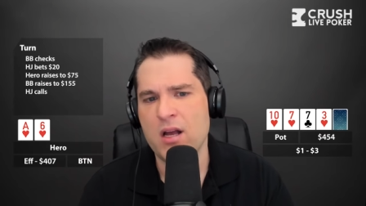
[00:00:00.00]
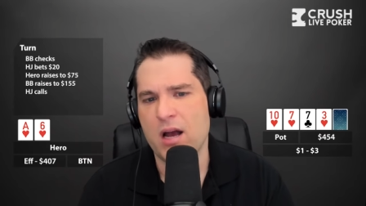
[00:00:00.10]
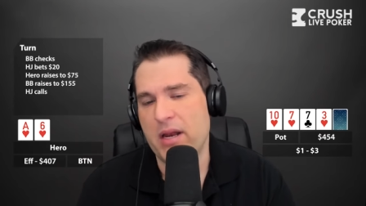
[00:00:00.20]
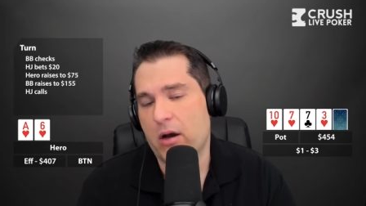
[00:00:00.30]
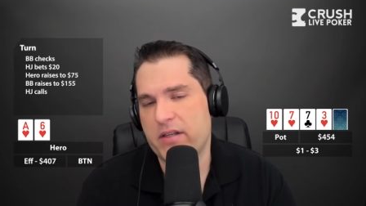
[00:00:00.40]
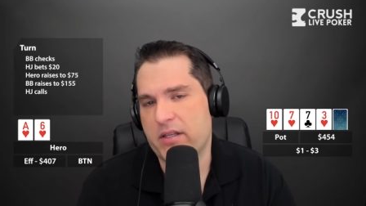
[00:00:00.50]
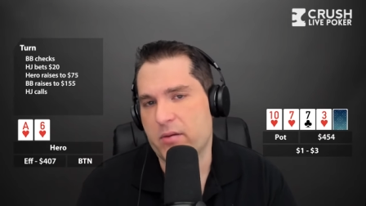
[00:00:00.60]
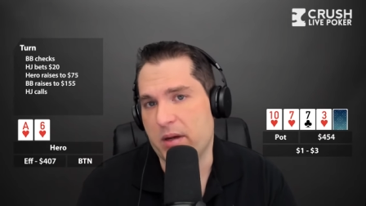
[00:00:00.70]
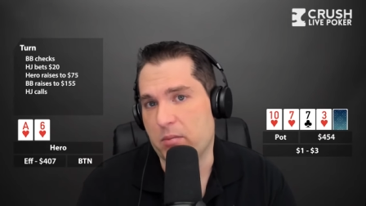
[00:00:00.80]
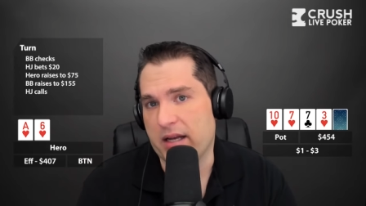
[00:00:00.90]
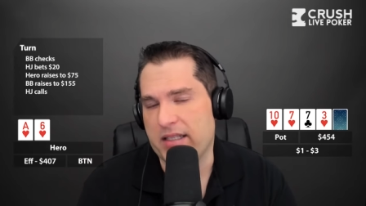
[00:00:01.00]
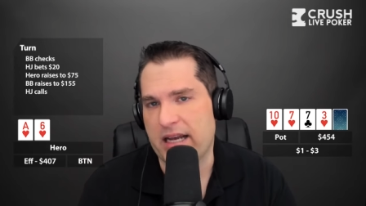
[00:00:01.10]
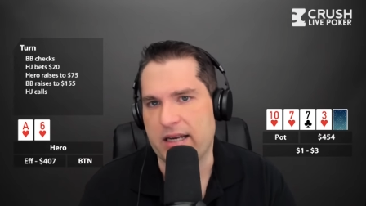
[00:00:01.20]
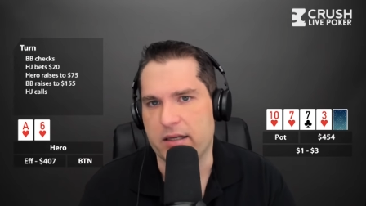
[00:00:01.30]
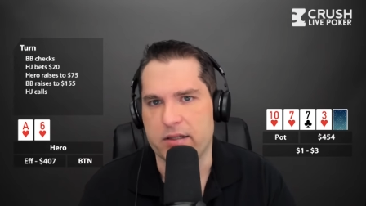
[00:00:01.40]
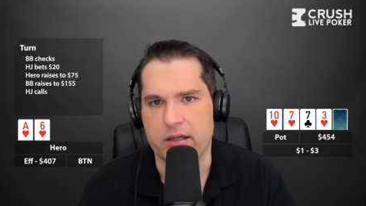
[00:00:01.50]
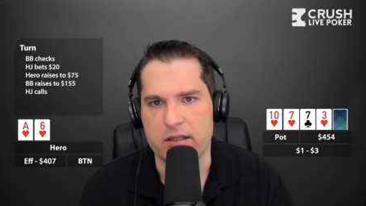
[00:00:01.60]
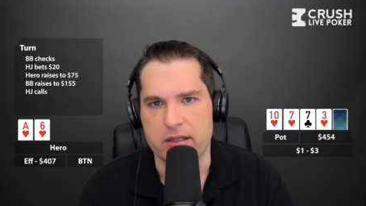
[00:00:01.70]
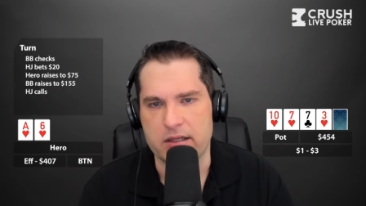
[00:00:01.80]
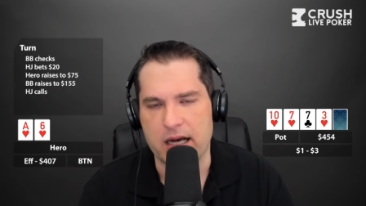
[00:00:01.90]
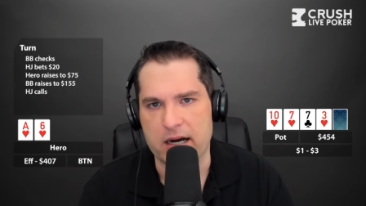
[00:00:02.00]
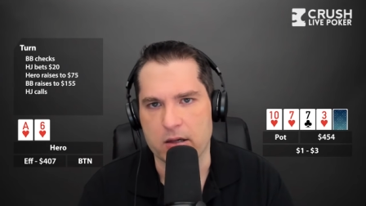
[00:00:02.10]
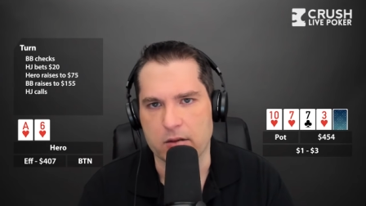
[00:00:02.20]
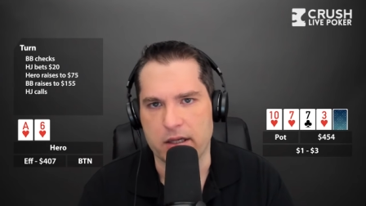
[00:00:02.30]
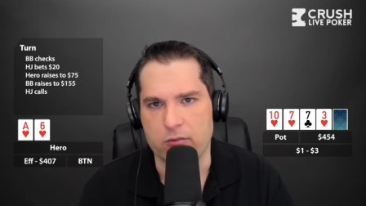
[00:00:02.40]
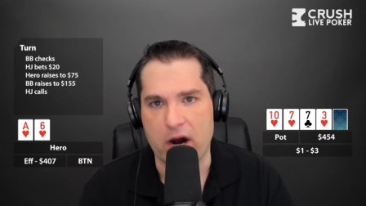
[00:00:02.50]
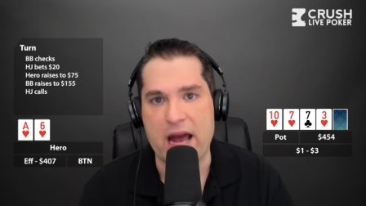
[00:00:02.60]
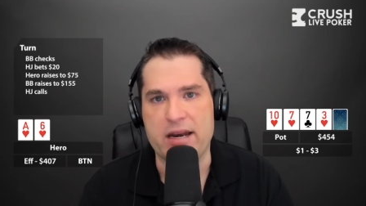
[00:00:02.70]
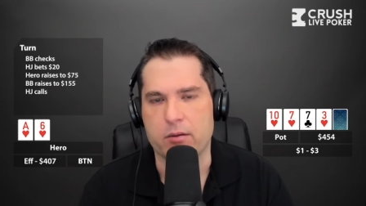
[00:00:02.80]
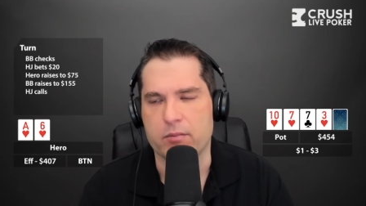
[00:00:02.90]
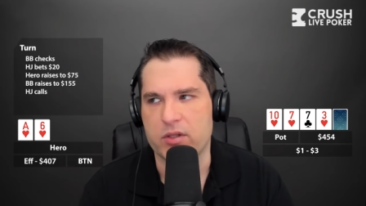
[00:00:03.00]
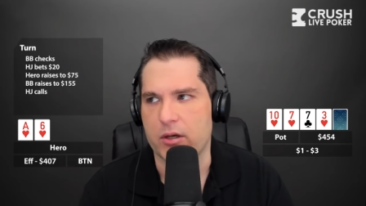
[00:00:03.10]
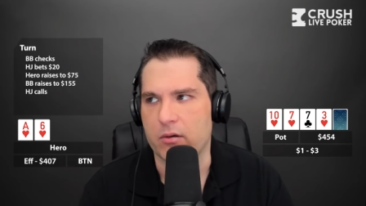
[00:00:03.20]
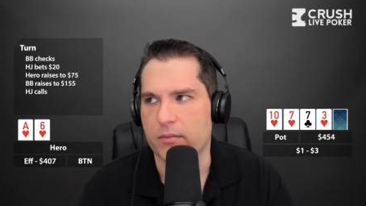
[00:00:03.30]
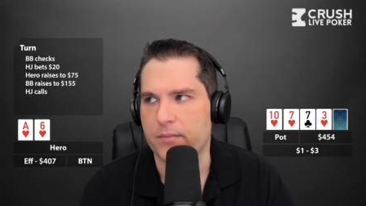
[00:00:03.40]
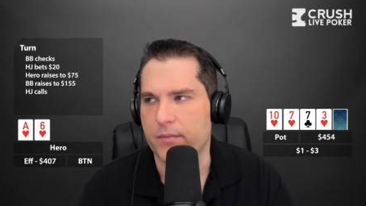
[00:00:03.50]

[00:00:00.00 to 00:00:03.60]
I mean, obviously the big blind's hand is entirely random. So,